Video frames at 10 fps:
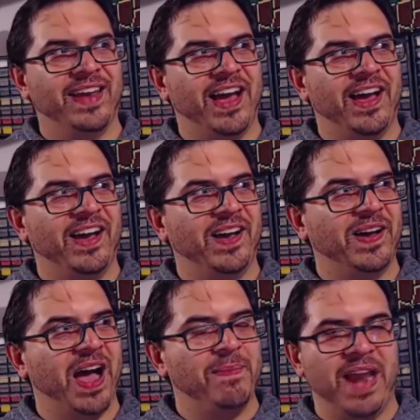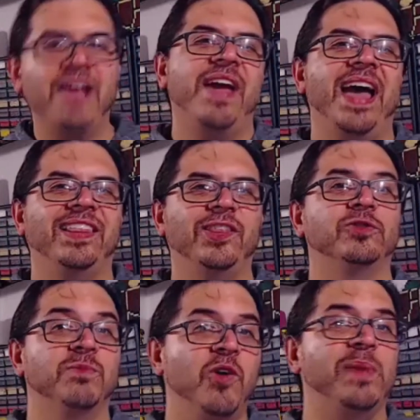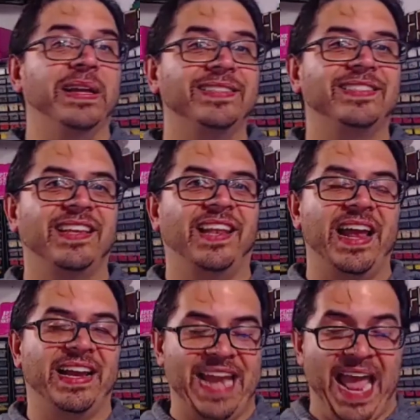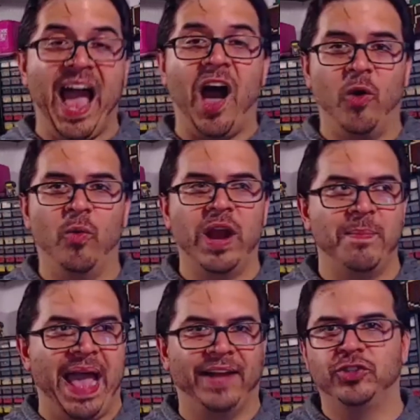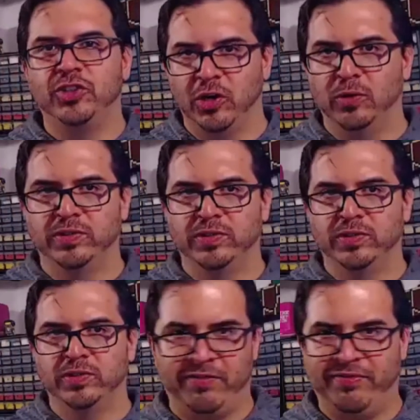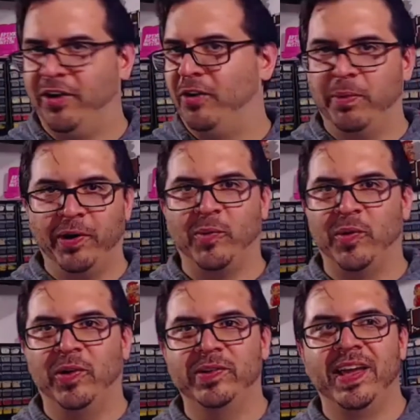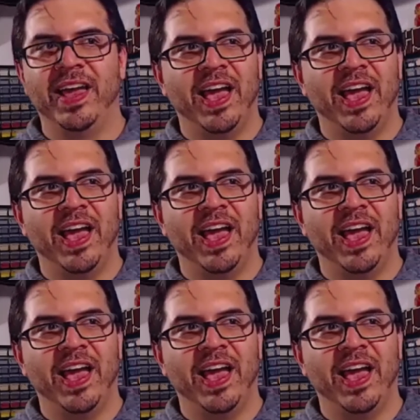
I mean, I've had those moments like now when I'm at shows like Brick Fair or Brickworld,